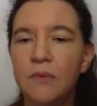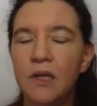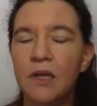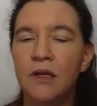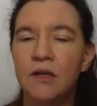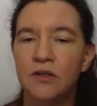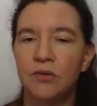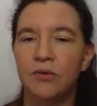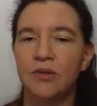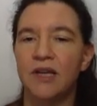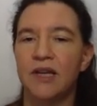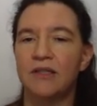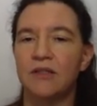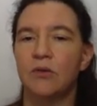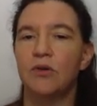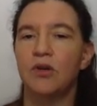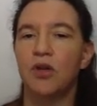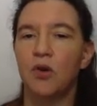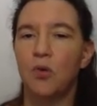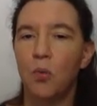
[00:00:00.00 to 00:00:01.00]
So there's
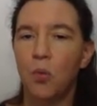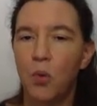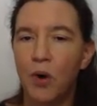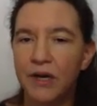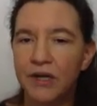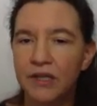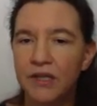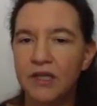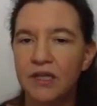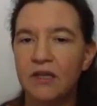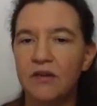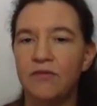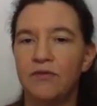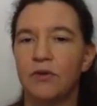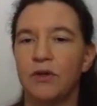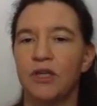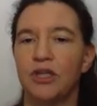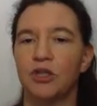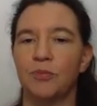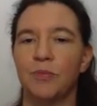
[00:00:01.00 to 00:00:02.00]
only one key for
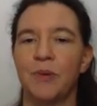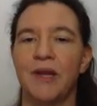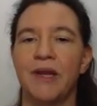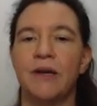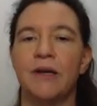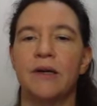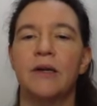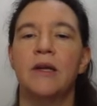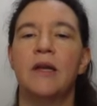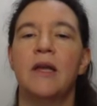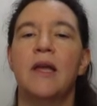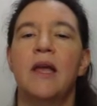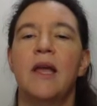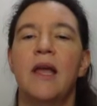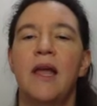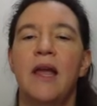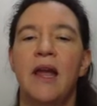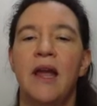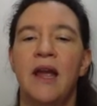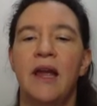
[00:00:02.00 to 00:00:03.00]
each pair,
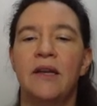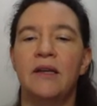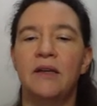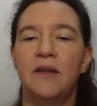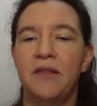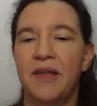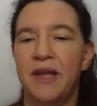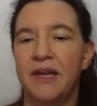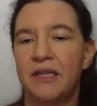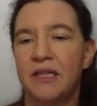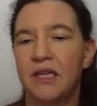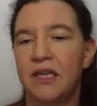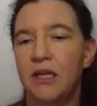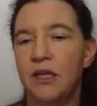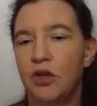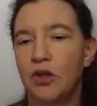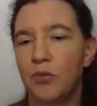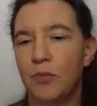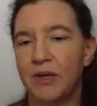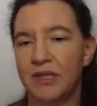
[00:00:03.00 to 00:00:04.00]
and that key
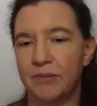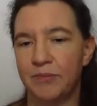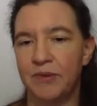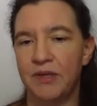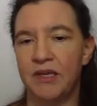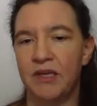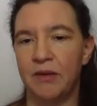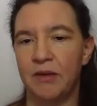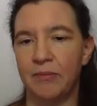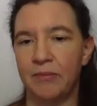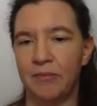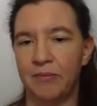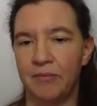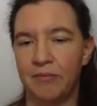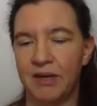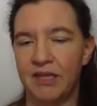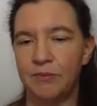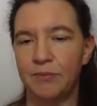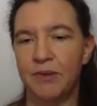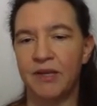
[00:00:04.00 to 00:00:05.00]
you must
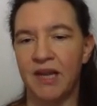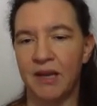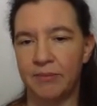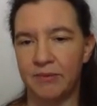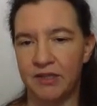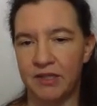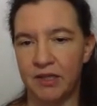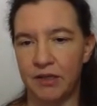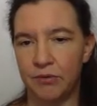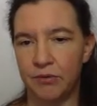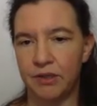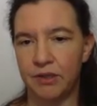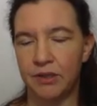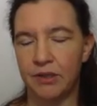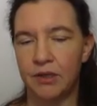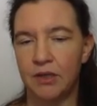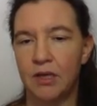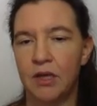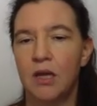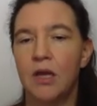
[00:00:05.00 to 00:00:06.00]
be kept secret.
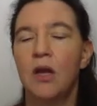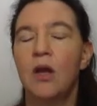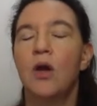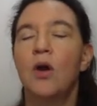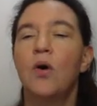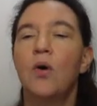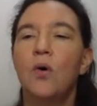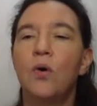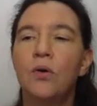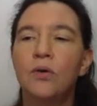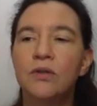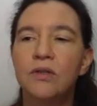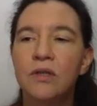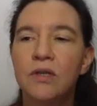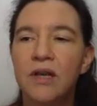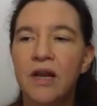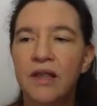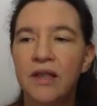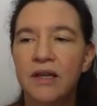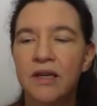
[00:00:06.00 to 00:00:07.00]
Also,
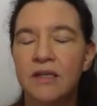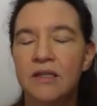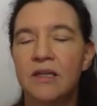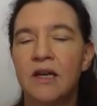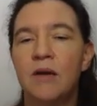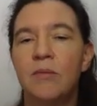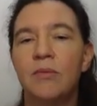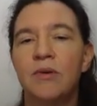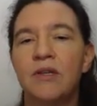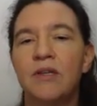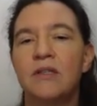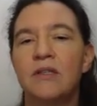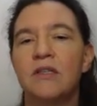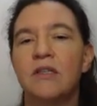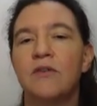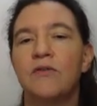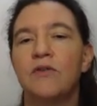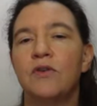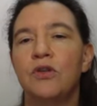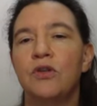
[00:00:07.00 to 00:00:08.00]
another example is
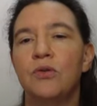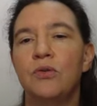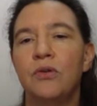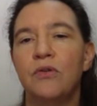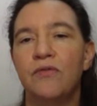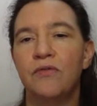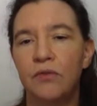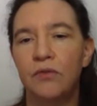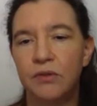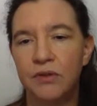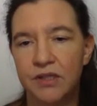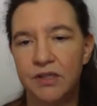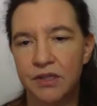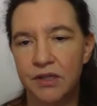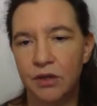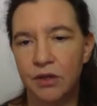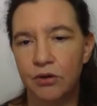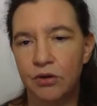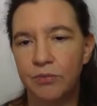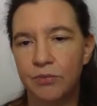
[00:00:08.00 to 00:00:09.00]
if you're doing full disk
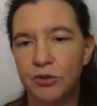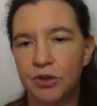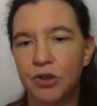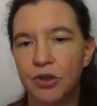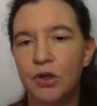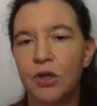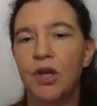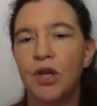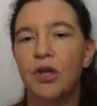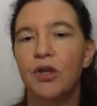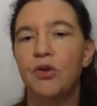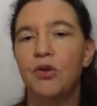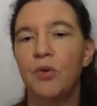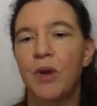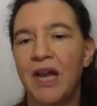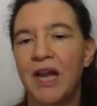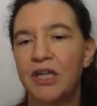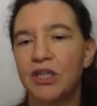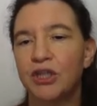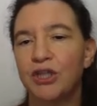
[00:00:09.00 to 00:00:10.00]
encryption, you
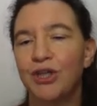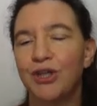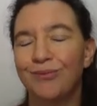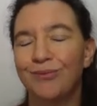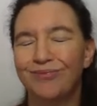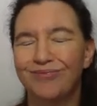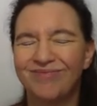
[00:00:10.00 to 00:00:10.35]
actually